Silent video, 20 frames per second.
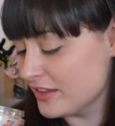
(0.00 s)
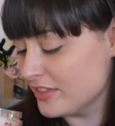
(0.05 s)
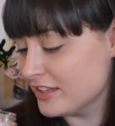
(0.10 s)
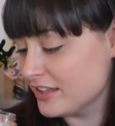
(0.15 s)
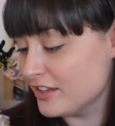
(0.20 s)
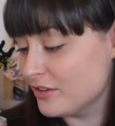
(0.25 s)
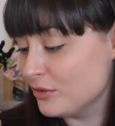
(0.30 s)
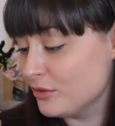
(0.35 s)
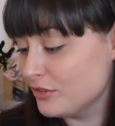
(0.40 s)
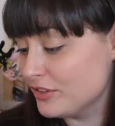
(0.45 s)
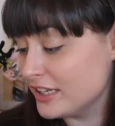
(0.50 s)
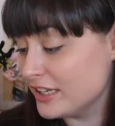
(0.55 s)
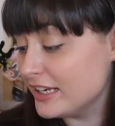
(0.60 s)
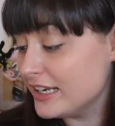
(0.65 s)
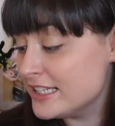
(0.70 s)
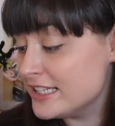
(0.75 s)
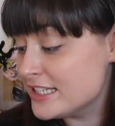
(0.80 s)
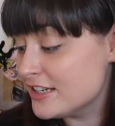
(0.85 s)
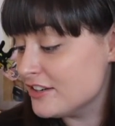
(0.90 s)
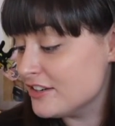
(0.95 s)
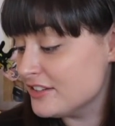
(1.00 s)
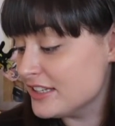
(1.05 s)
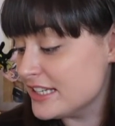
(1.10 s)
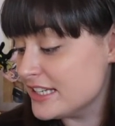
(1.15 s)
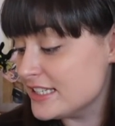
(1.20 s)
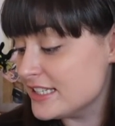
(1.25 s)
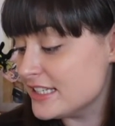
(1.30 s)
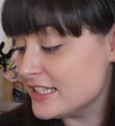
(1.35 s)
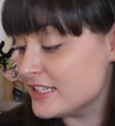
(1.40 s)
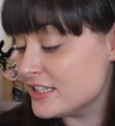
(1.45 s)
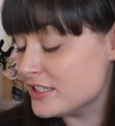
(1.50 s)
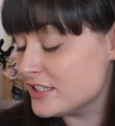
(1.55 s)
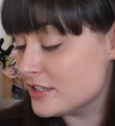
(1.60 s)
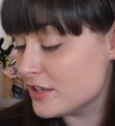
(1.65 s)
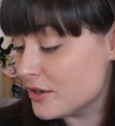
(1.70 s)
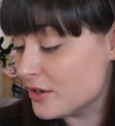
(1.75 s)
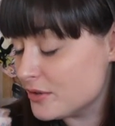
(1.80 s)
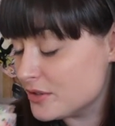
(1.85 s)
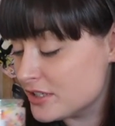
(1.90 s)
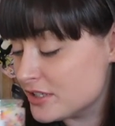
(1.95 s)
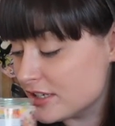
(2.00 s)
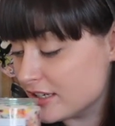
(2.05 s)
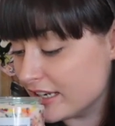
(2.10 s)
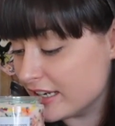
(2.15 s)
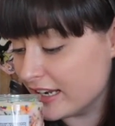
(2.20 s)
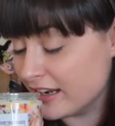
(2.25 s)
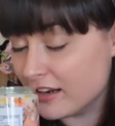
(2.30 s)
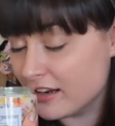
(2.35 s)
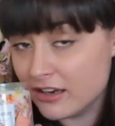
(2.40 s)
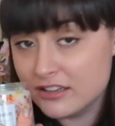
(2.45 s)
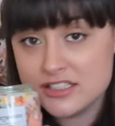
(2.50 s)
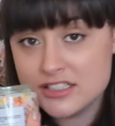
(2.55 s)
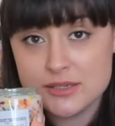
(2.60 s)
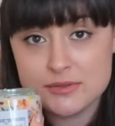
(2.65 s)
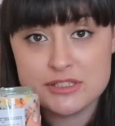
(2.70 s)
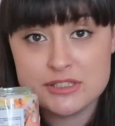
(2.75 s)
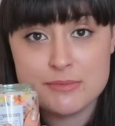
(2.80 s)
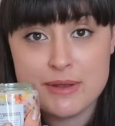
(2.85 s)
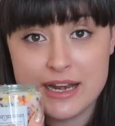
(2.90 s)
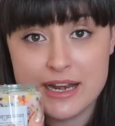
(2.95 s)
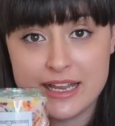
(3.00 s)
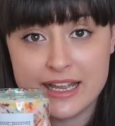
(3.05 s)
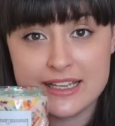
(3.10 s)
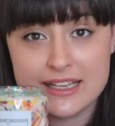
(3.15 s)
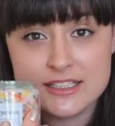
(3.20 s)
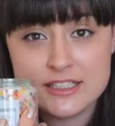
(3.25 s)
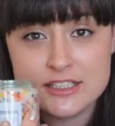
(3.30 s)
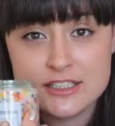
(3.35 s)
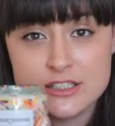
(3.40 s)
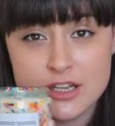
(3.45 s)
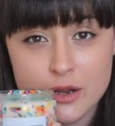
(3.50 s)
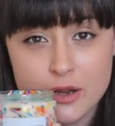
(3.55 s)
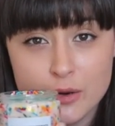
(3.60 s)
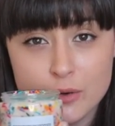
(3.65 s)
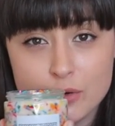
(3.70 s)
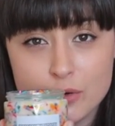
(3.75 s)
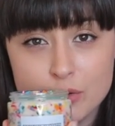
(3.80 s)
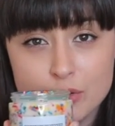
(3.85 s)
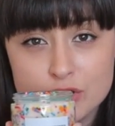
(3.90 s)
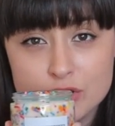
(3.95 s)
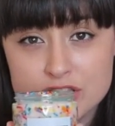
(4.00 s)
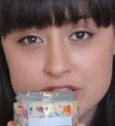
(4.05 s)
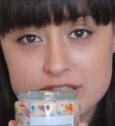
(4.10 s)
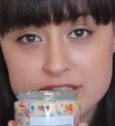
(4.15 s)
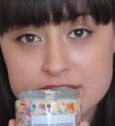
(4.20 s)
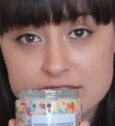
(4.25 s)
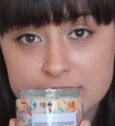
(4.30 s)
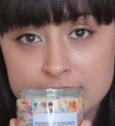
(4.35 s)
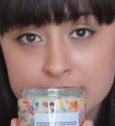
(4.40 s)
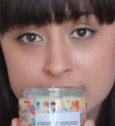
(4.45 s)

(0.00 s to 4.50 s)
The, the glitter on this is so stunning. I can't stop smelling it. It's so gorgeous.